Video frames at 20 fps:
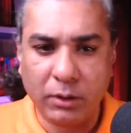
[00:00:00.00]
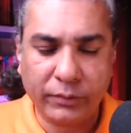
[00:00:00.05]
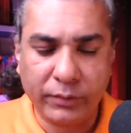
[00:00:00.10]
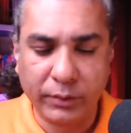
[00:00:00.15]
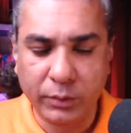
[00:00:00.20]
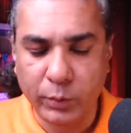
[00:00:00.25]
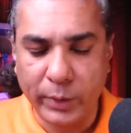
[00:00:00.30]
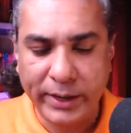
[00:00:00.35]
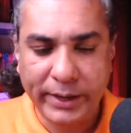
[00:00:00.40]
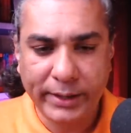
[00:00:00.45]
of
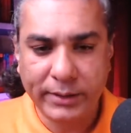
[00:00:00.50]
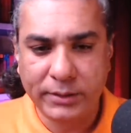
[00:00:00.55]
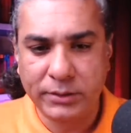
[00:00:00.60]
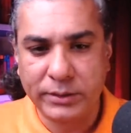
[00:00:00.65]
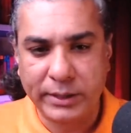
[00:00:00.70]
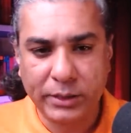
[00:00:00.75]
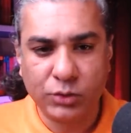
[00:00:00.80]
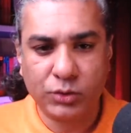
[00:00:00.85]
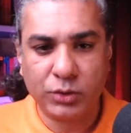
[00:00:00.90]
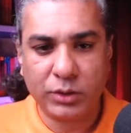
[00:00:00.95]
the 20th
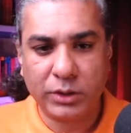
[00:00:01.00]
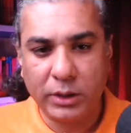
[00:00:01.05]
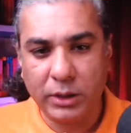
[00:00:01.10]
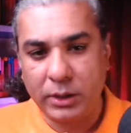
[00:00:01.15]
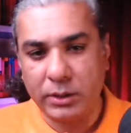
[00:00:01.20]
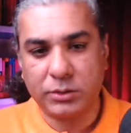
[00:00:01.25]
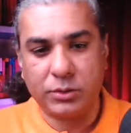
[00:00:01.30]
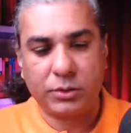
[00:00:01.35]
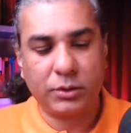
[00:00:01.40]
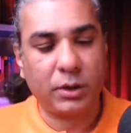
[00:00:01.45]
century,
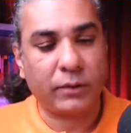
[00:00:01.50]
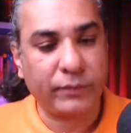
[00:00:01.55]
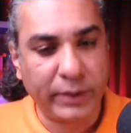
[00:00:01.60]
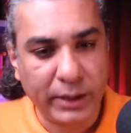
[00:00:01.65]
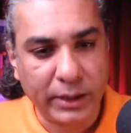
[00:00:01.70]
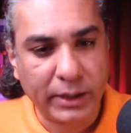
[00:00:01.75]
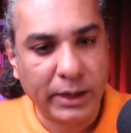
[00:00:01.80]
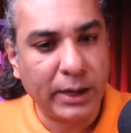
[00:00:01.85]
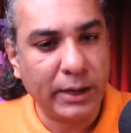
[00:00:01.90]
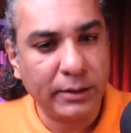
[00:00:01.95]
history of
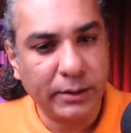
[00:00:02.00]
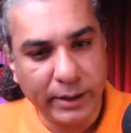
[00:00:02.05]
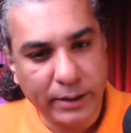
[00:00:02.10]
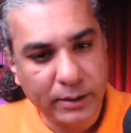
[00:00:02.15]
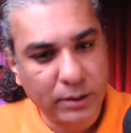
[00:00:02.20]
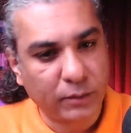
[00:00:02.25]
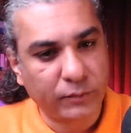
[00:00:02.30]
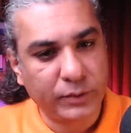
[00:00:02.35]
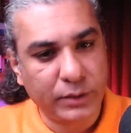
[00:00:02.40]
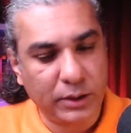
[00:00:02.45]
Iran,
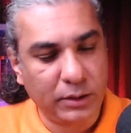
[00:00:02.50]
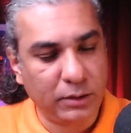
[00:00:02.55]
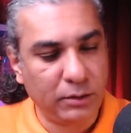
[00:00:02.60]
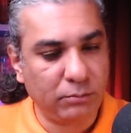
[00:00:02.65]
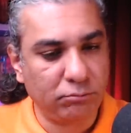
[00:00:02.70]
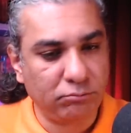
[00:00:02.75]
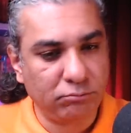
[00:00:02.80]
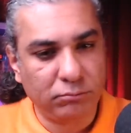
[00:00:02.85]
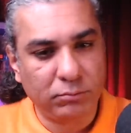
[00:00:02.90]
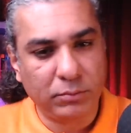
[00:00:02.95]
and of the